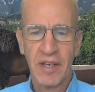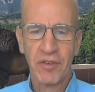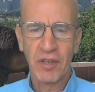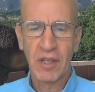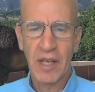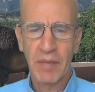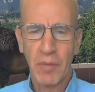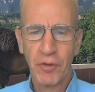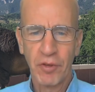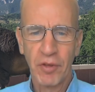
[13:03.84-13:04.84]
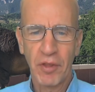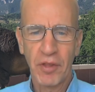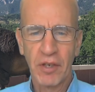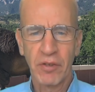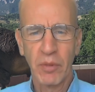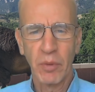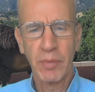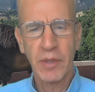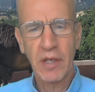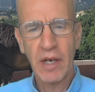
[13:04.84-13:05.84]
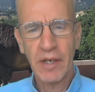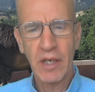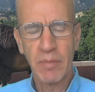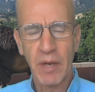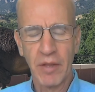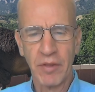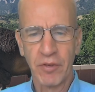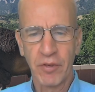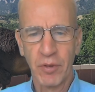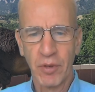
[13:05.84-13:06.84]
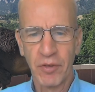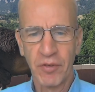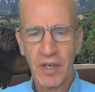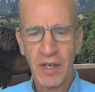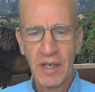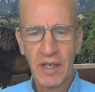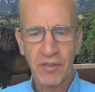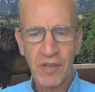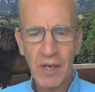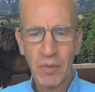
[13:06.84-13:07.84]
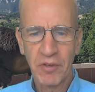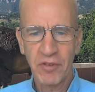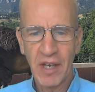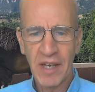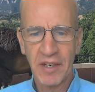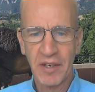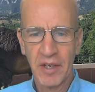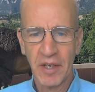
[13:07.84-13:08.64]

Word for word: is that, like most of the things that we'll be talking about in this course, it's not one-sided.